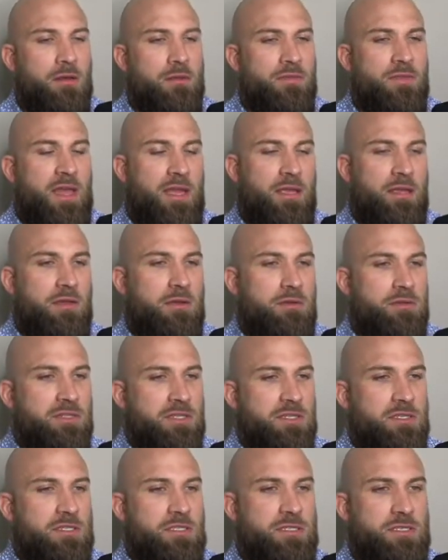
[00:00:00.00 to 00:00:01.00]
that
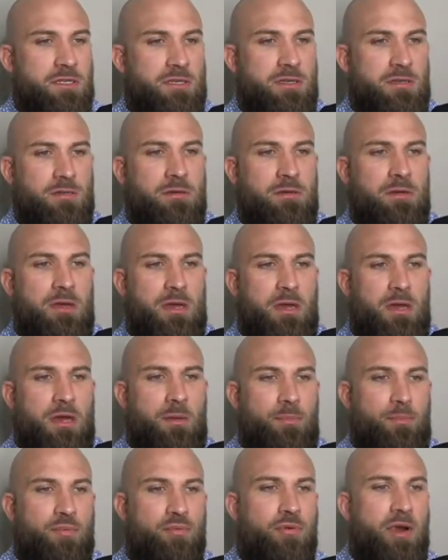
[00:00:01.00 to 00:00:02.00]
uses
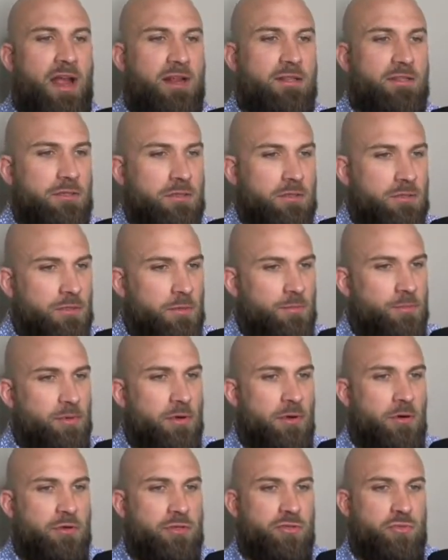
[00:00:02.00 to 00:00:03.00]
a practical
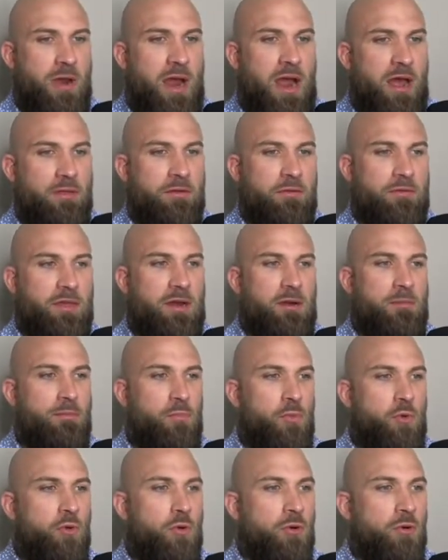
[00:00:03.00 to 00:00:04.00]
approach rather than a
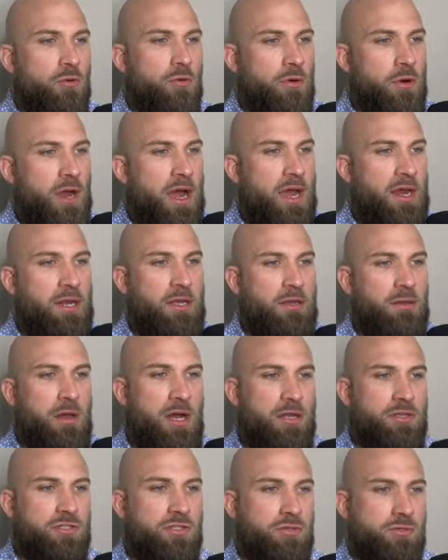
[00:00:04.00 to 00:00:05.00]
moral or
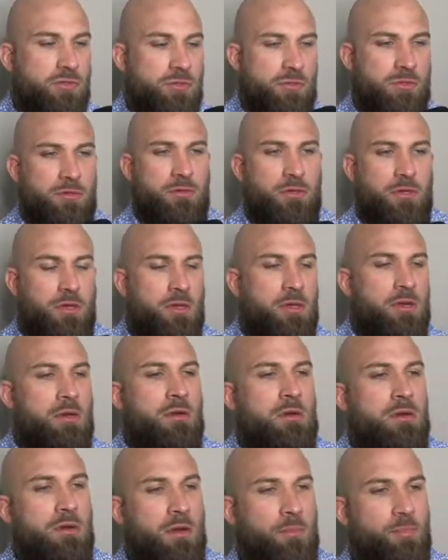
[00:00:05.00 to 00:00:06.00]
ideological
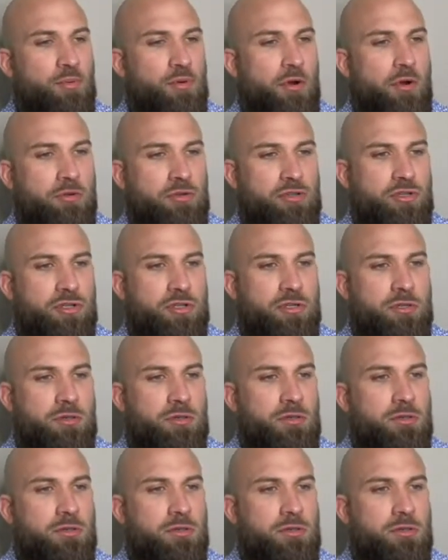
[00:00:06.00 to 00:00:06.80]
approach.